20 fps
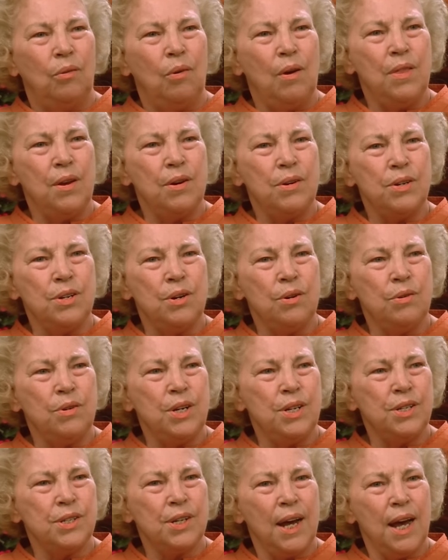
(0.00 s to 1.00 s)
When there is no
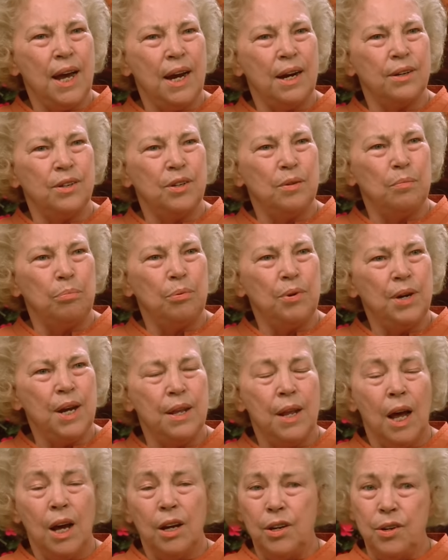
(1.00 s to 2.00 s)
desire to
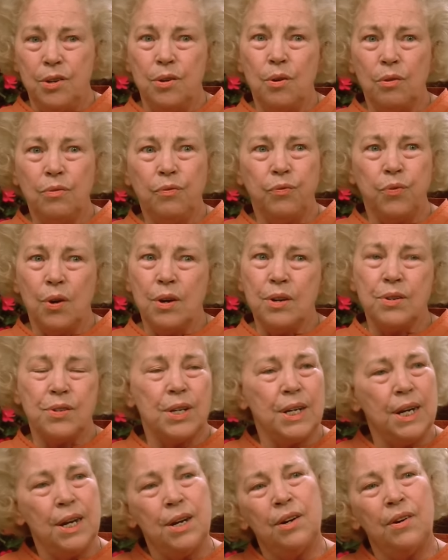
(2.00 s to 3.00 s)
breathe, you don't
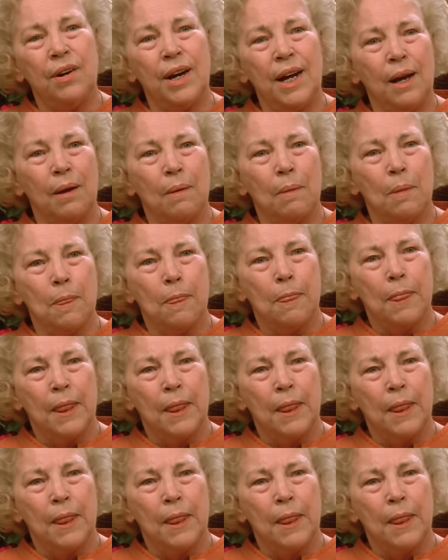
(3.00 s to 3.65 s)
force it in or out.